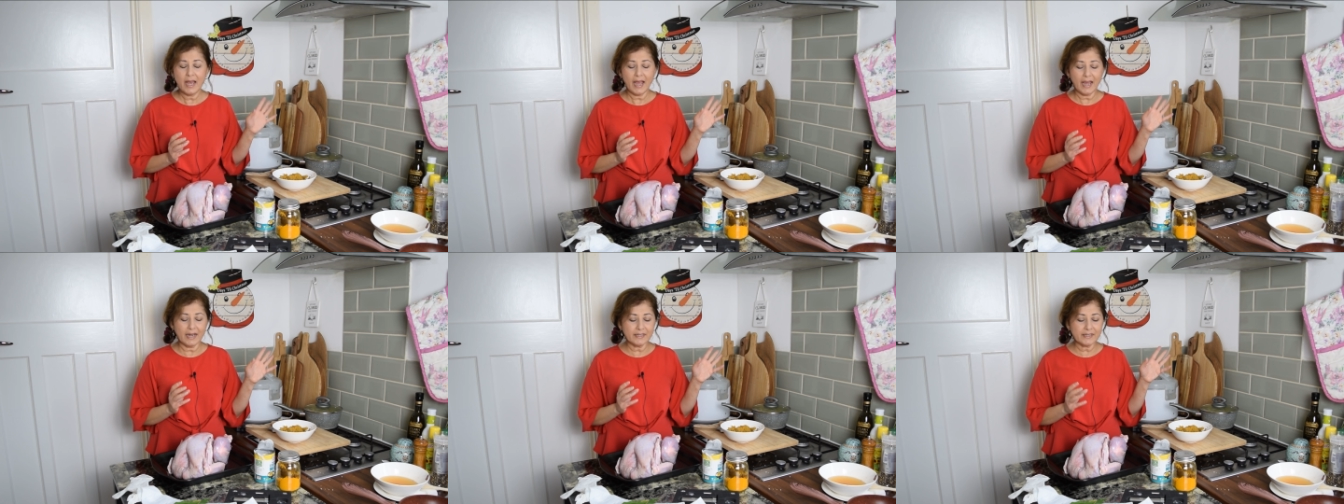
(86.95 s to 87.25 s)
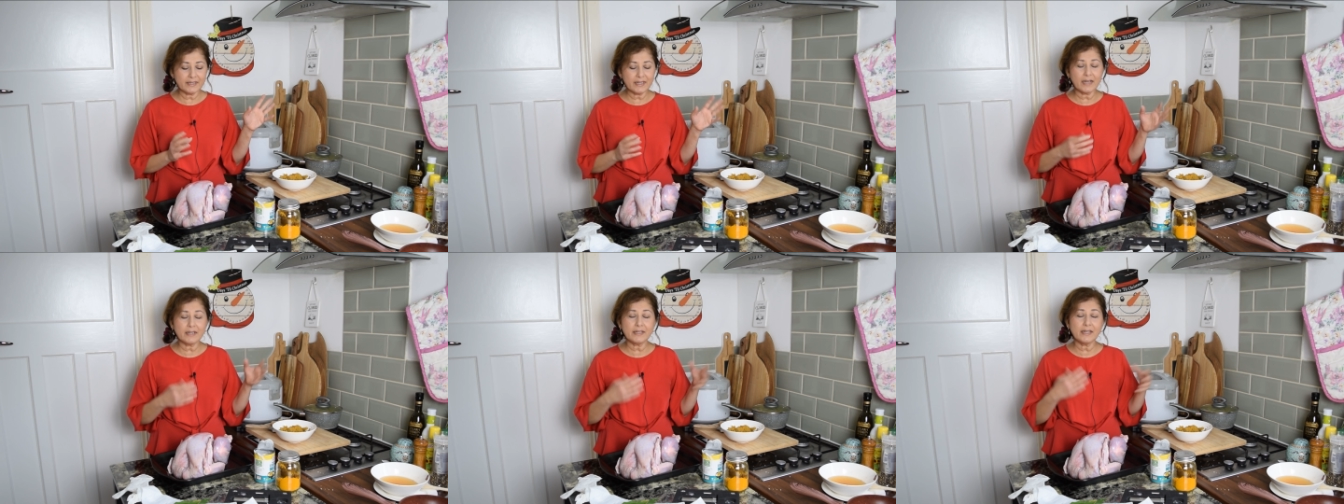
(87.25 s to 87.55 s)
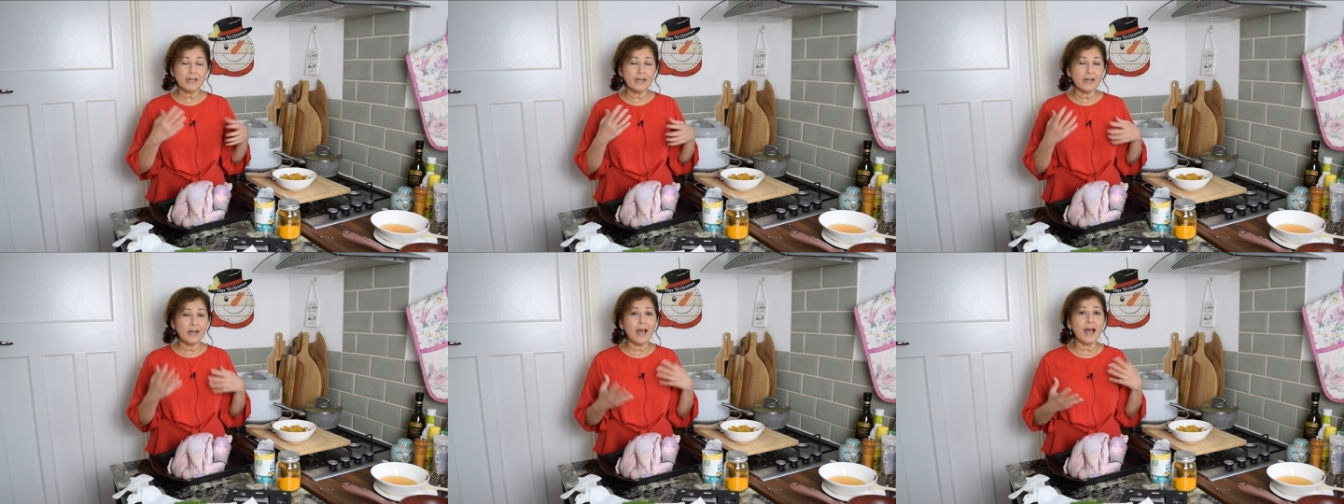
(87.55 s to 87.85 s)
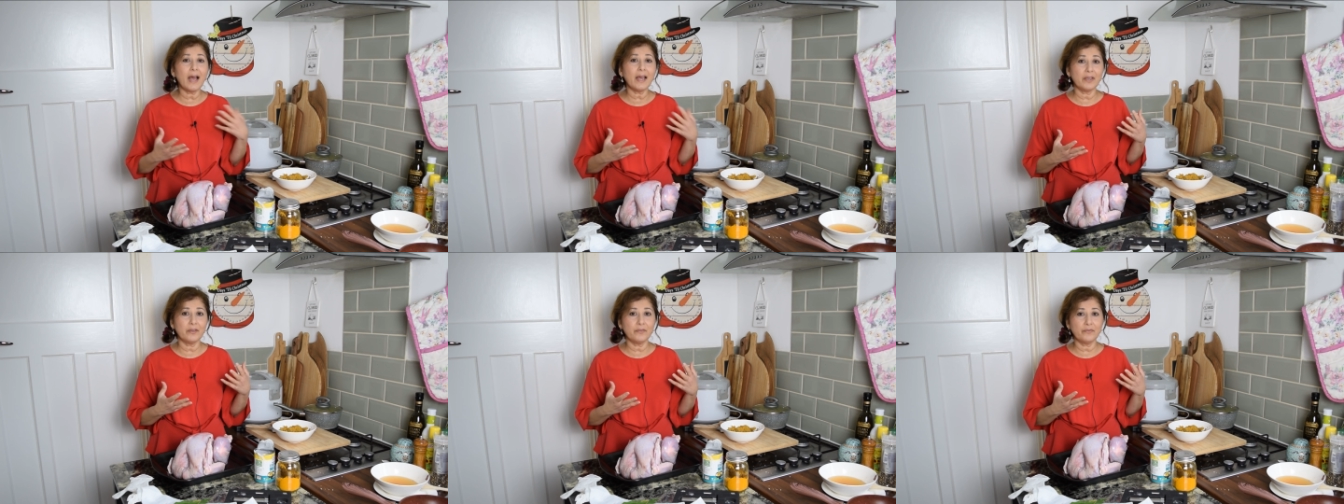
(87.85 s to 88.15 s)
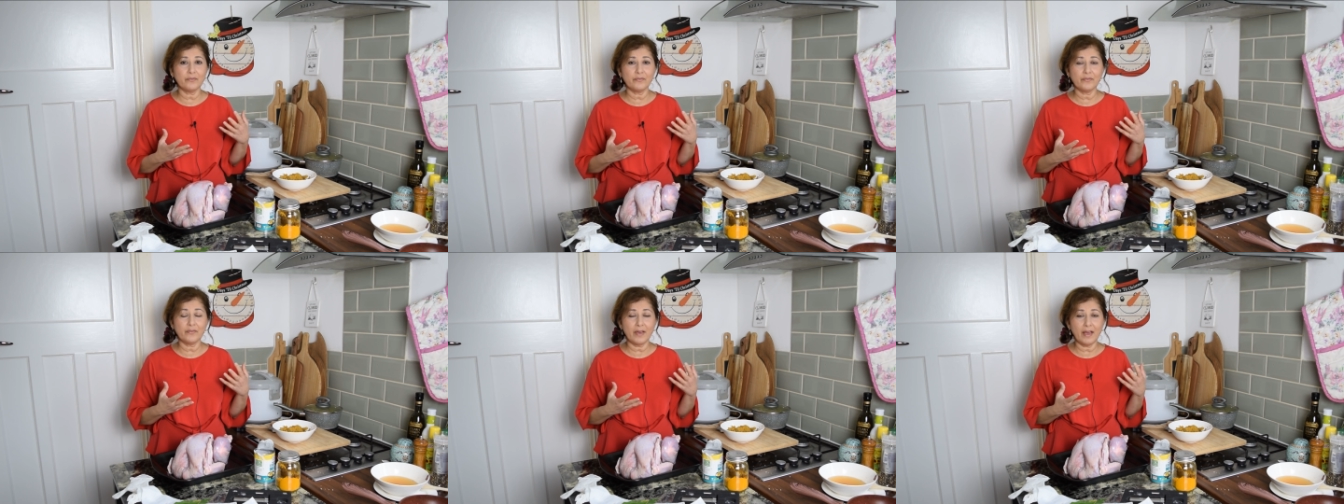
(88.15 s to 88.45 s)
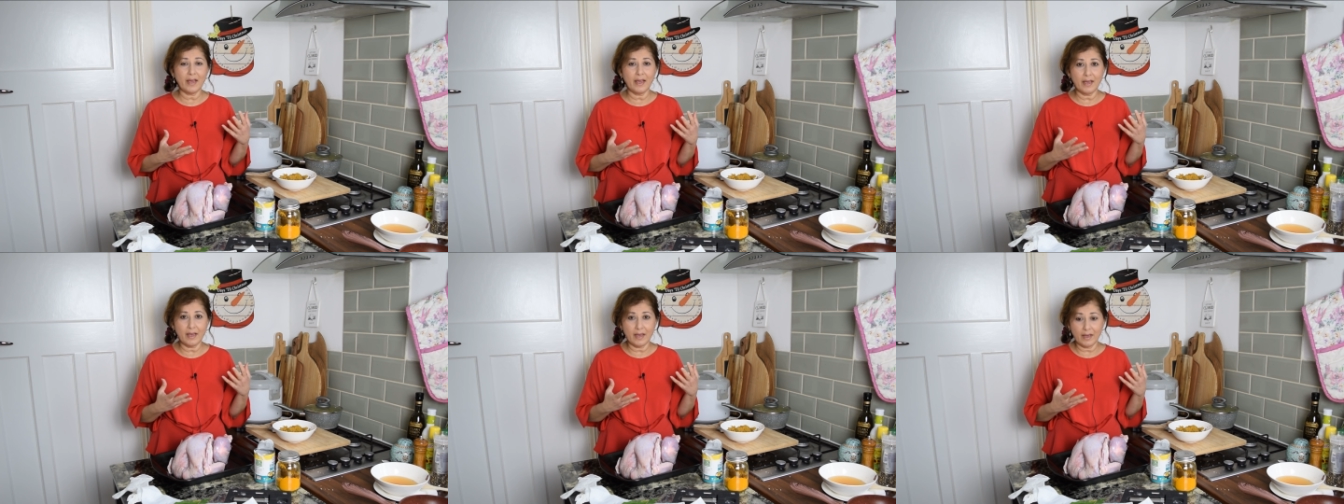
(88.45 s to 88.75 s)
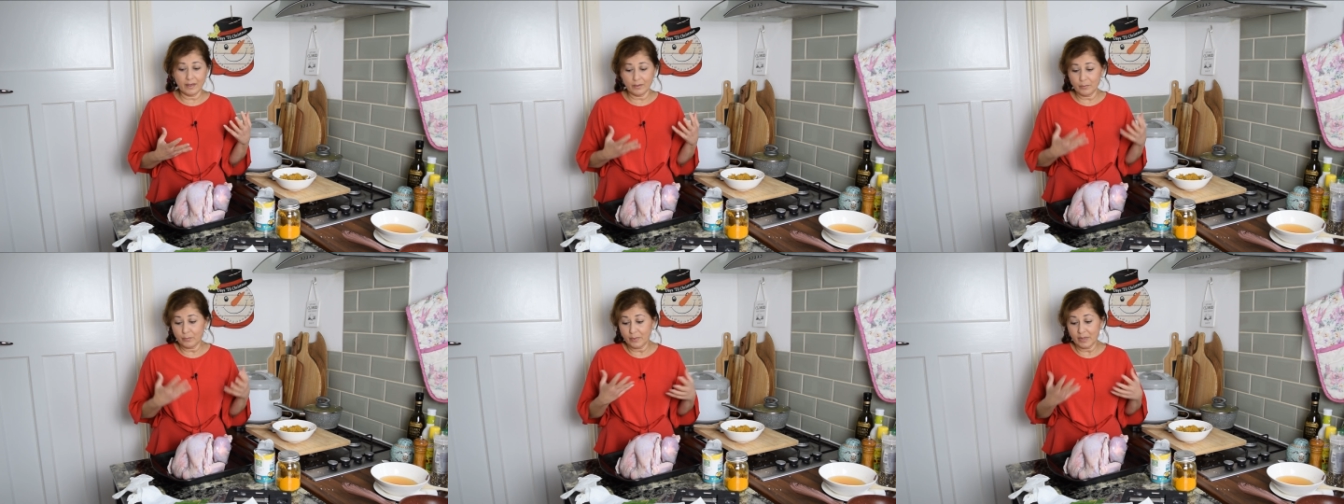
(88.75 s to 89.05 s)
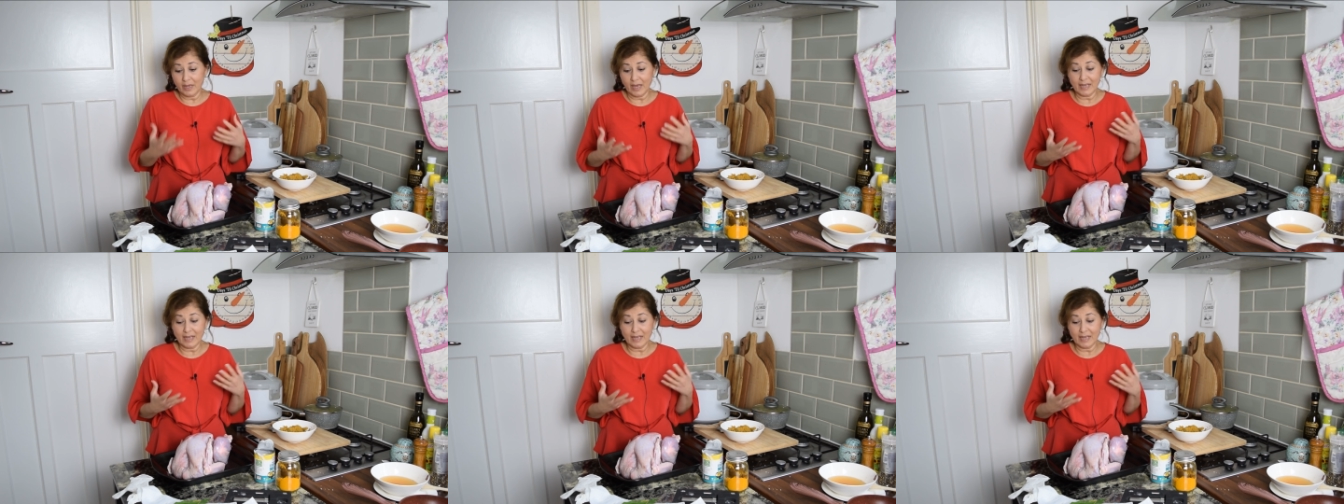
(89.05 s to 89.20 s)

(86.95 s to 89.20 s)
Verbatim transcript: and started life uh,